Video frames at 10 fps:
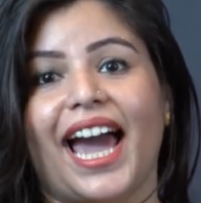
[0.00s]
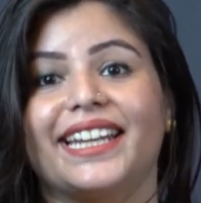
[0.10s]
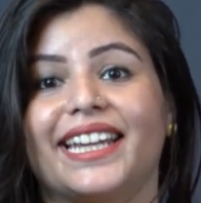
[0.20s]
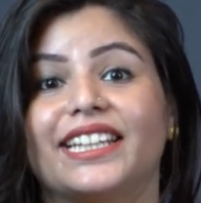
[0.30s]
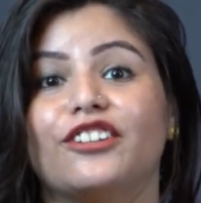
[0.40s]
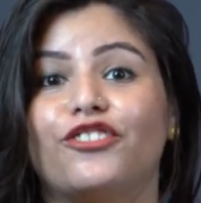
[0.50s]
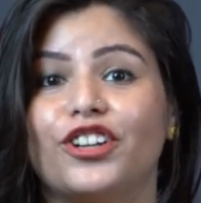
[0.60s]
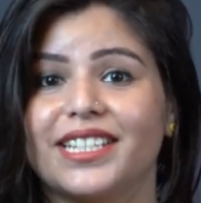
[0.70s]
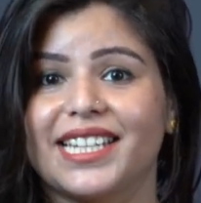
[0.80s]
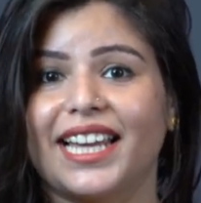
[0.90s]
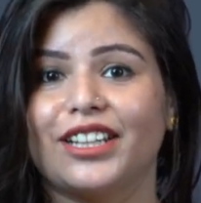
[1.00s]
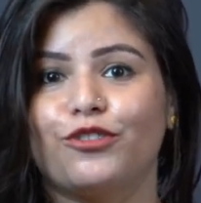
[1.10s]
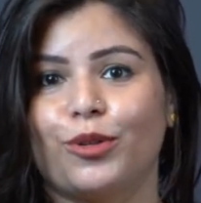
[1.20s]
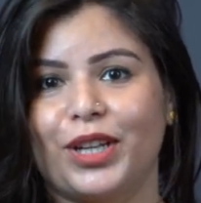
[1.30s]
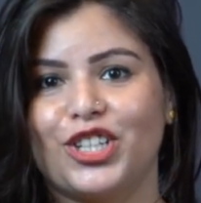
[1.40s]
and get the first-hand
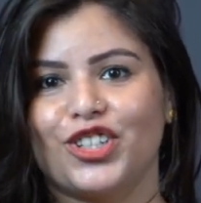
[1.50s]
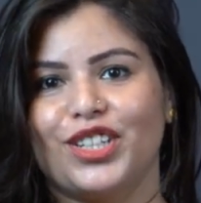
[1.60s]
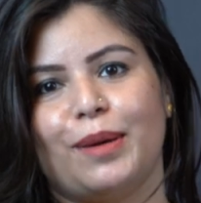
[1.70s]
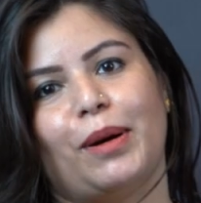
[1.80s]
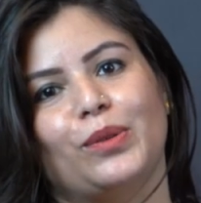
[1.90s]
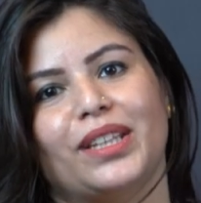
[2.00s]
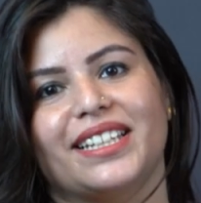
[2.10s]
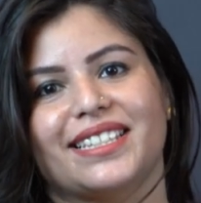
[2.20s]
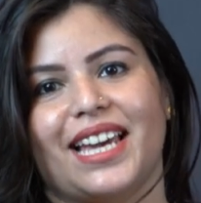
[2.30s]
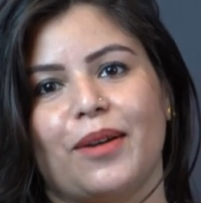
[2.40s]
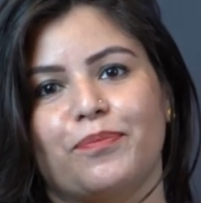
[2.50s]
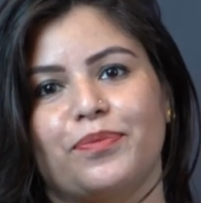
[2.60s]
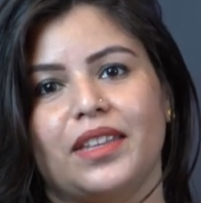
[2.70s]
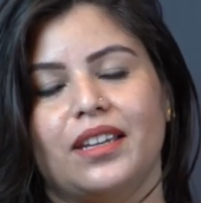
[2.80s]
information about the exam.